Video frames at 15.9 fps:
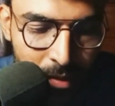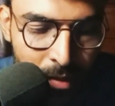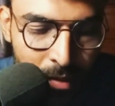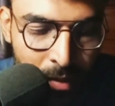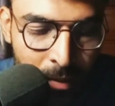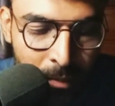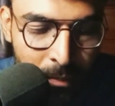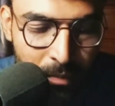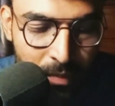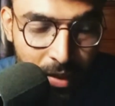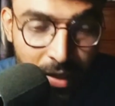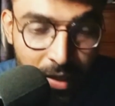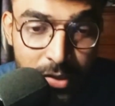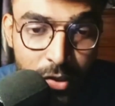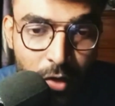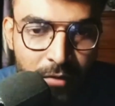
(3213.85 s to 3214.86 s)
um,
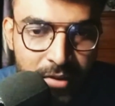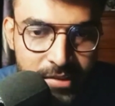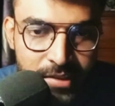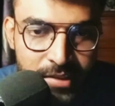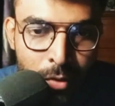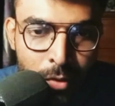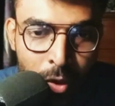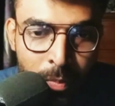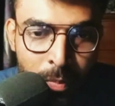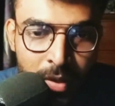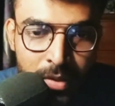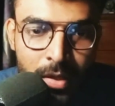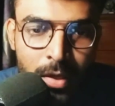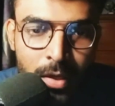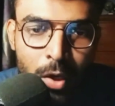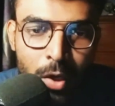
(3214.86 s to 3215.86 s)
it's obviously good,
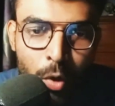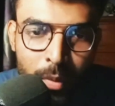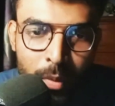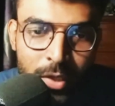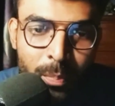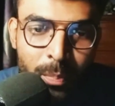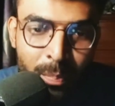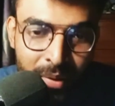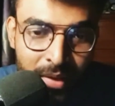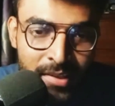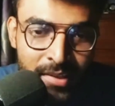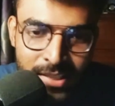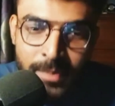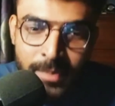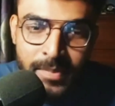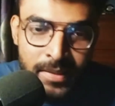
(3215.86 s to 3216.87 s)
but when you build
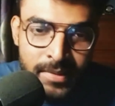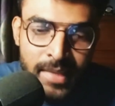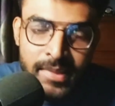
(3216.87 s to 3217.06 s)
something like